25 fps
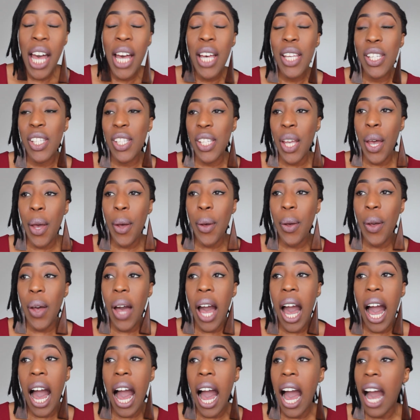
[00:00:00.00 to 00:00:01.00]

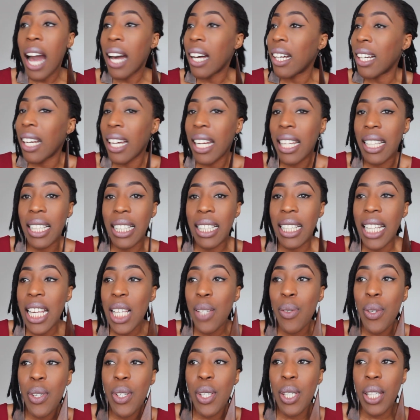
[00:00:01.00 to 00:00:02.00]
So
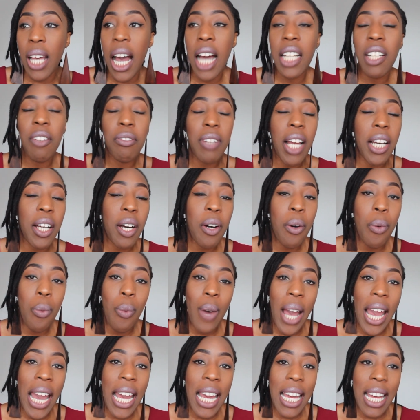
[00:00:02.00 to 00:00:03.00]
this was kind of like a
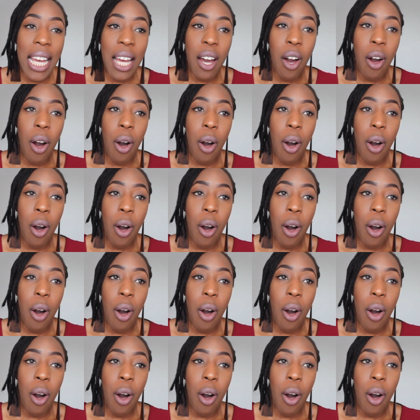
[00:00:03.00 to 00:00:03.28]
way